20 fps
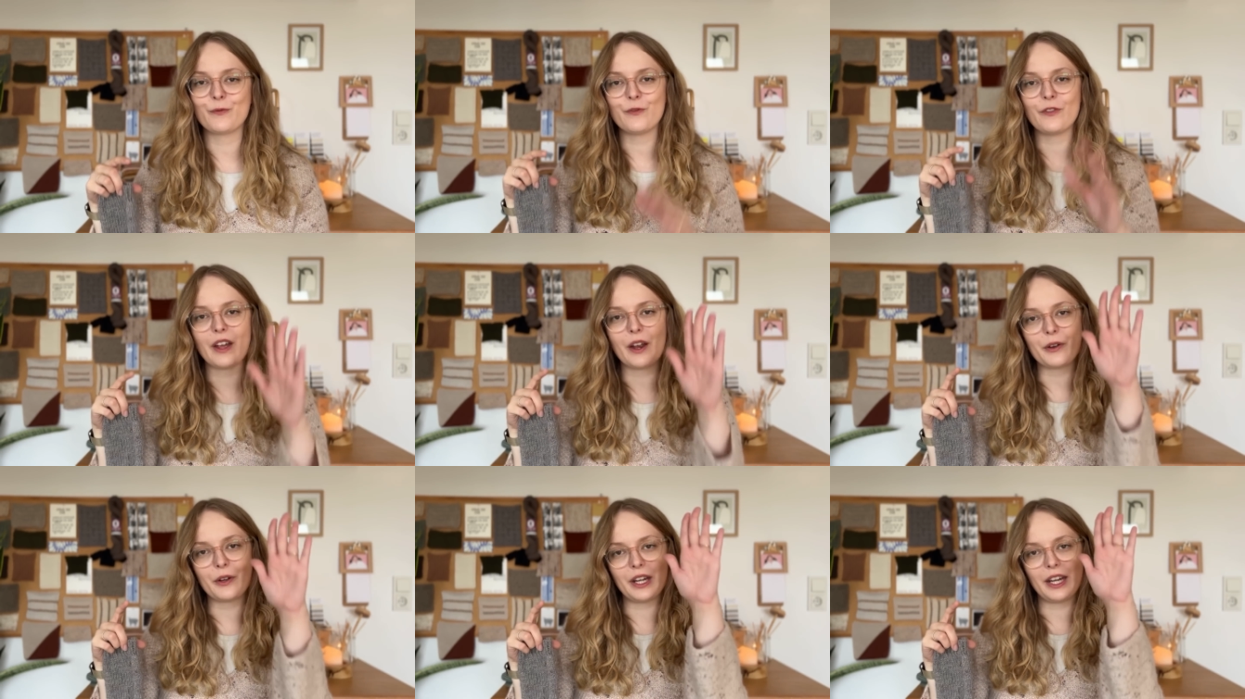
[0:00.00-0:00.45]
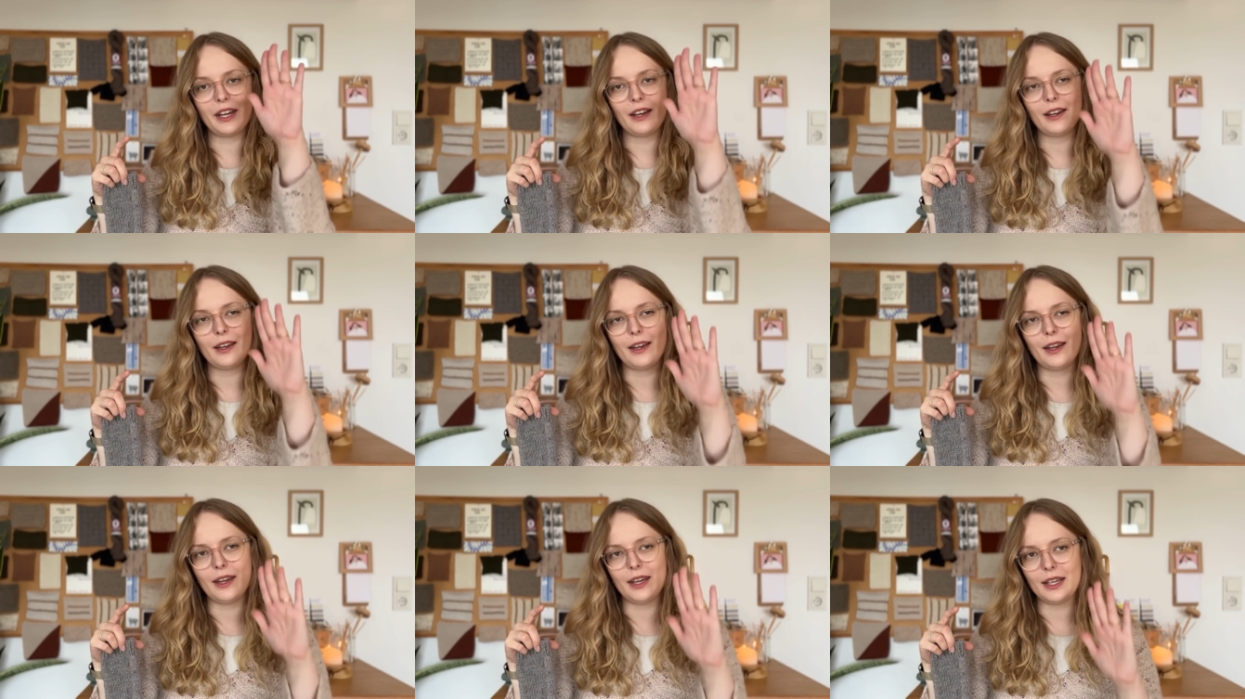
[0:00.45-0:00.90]
very
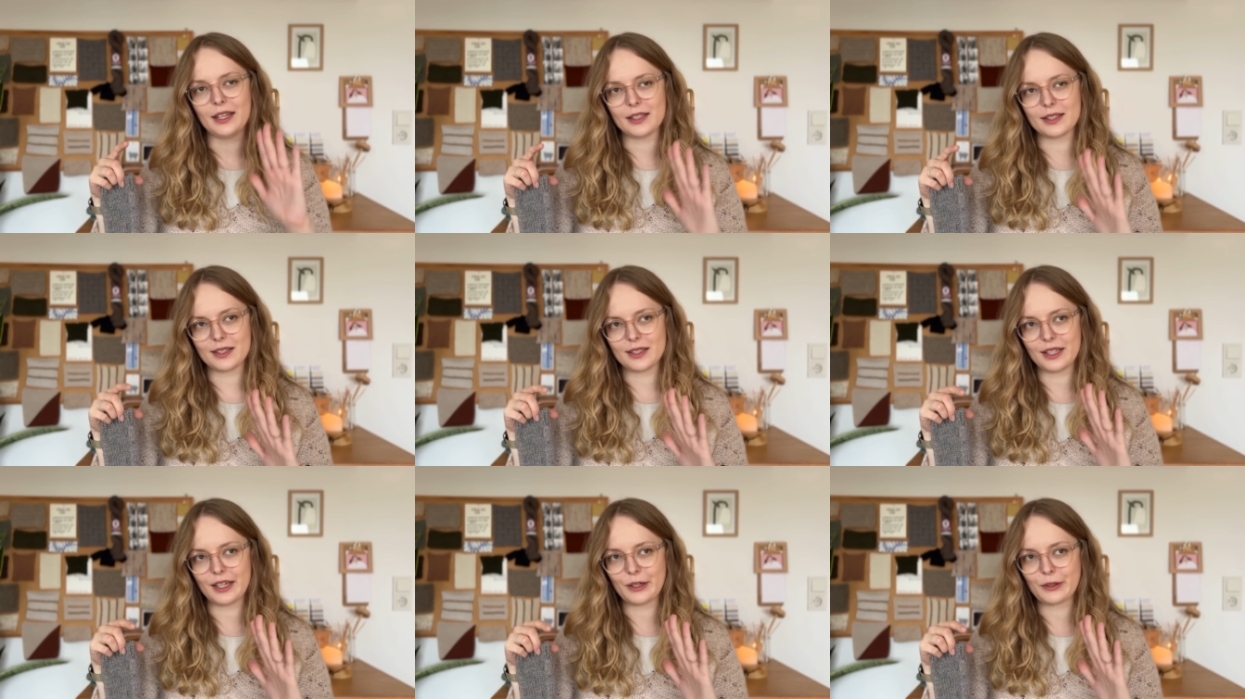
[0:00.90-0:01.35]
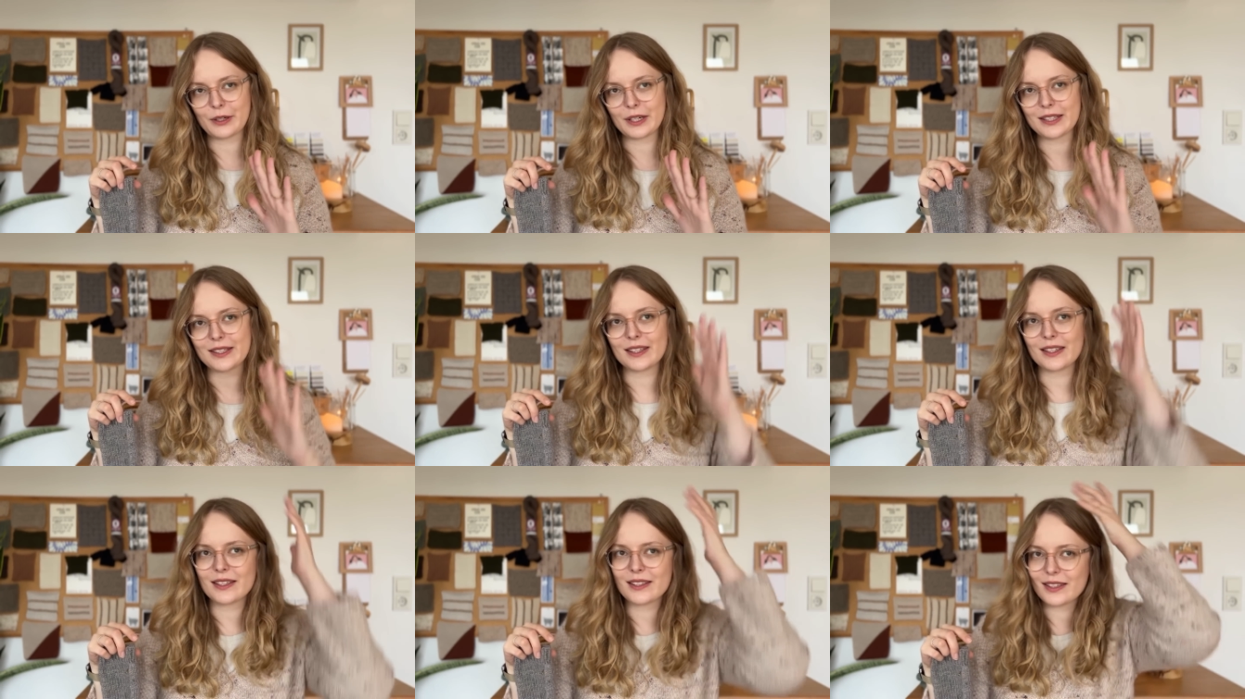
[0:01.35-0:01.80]
neat decreases,